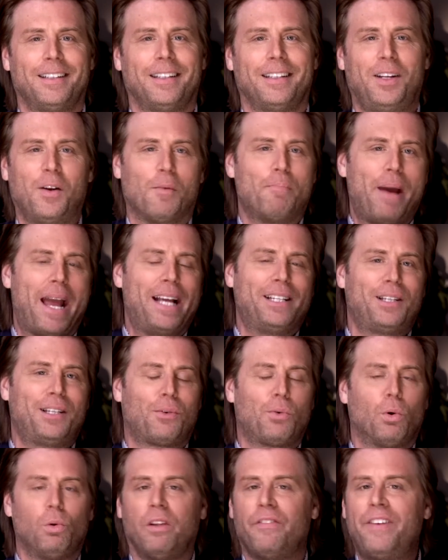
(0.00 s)
You know, basic
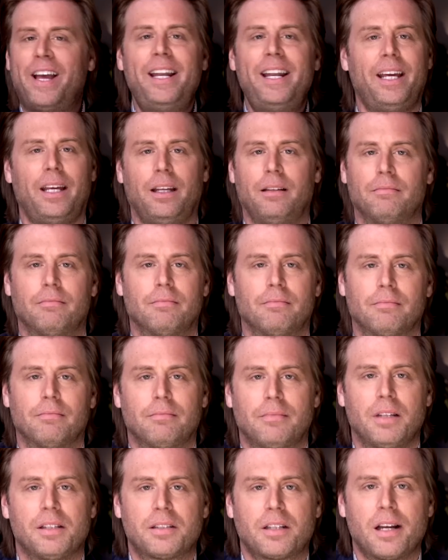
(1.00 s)
rule of any
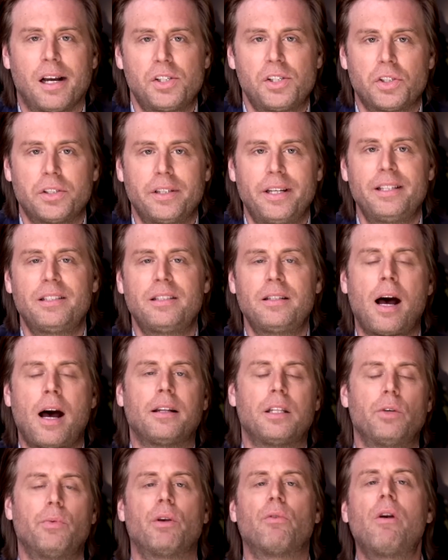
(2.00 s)
discussion is
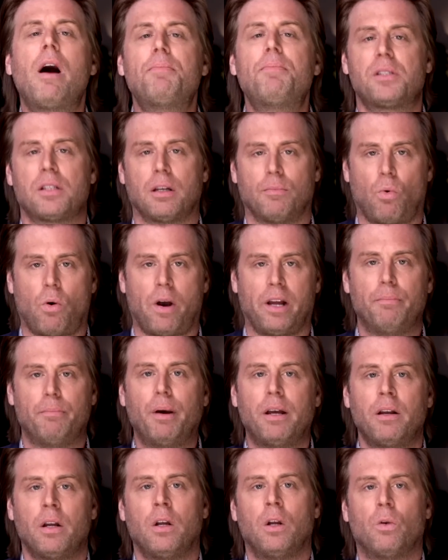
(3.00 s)
not to interrupt someone,
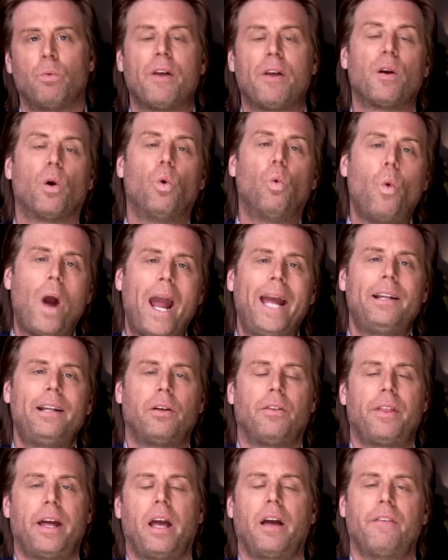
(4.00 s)
but rather wait
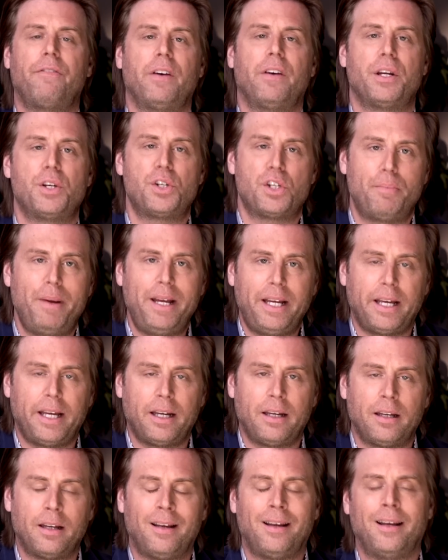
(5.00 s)
till they have finished
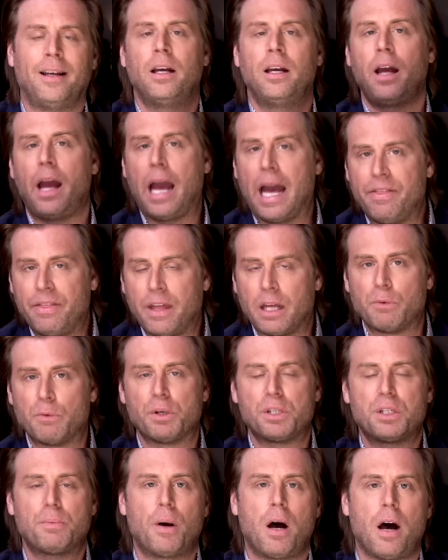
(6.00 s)
speaking and then
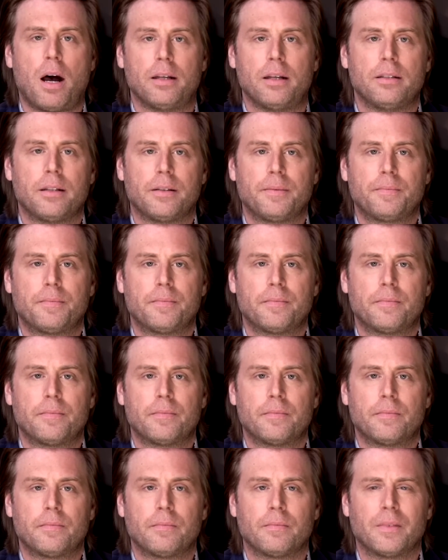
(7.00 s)
respond.
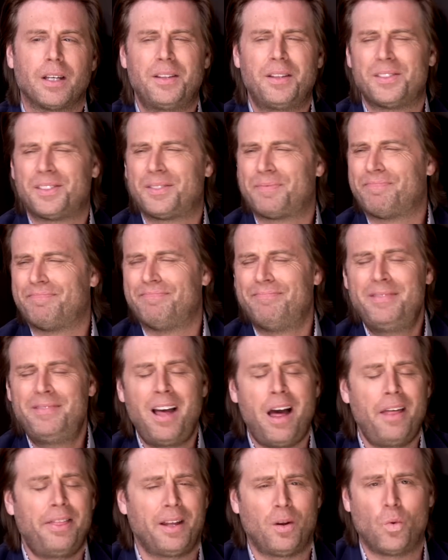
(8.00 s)
And there's
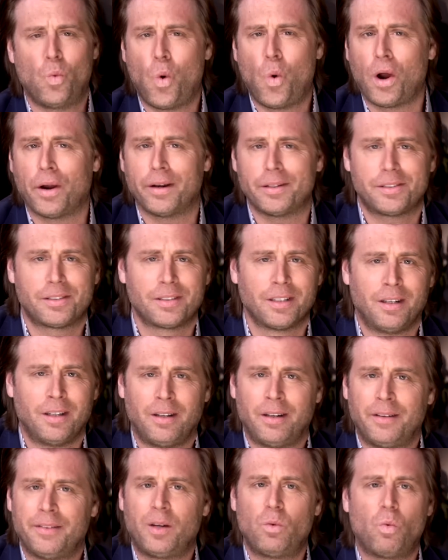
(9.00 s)
nothing worse
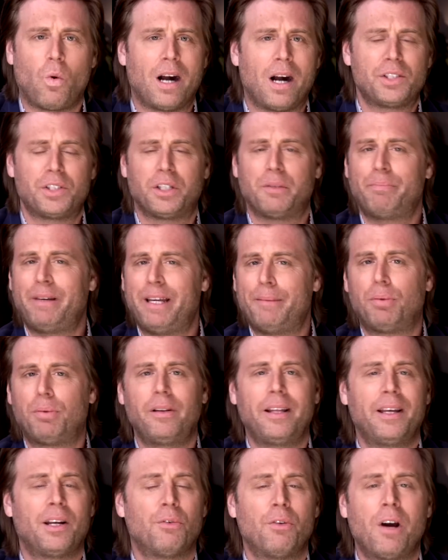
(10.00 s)
than watching people
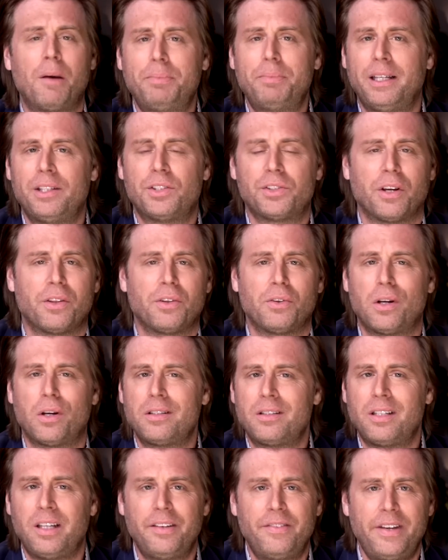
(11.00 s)
interrupt each other on
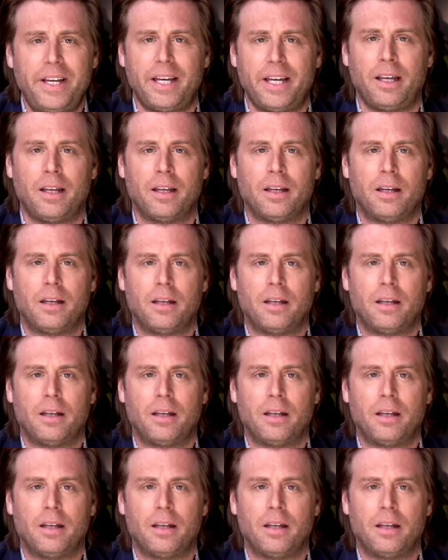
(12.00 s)
TV,